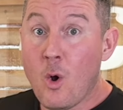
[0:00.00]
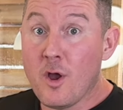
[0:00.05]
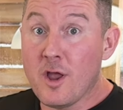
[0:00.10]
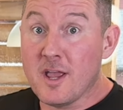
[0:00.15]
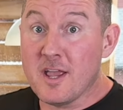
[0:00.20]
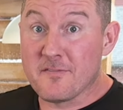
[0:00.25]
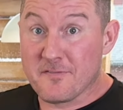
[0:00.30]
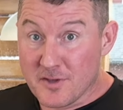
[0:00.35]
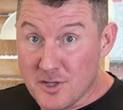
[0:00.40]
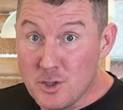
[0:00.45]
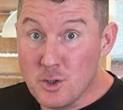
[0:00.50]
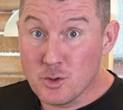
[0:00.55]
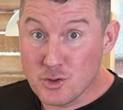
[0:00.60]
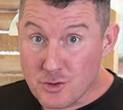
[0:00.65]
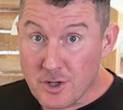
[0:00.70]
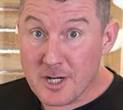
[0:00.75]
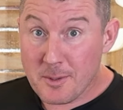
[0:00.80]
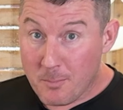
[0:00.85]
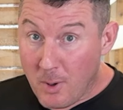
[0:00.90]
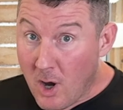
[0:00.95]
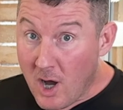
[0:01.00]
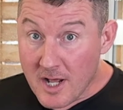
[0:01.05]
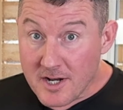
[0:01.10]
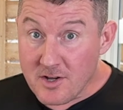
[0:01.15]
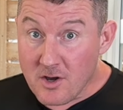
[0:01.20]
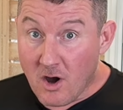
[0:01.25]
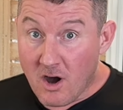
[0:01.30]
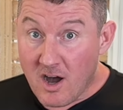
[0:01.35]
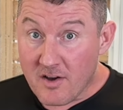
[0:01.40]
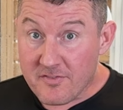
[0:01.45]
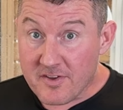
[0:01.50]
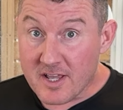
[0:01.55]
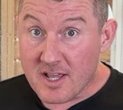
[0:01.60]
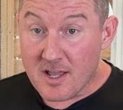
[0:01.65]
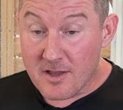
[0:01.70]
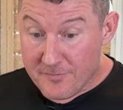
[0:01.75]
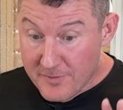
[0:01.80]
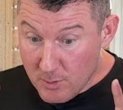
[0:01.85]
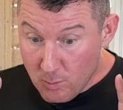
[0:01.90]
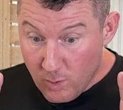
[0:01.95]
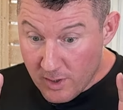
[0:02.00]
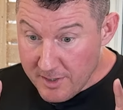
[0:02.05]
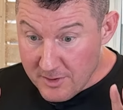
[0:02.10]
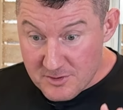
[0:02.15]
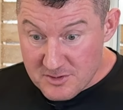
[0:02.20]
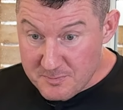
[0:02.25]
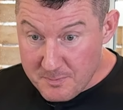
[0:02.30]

if you drink pod coffee, if you're one of those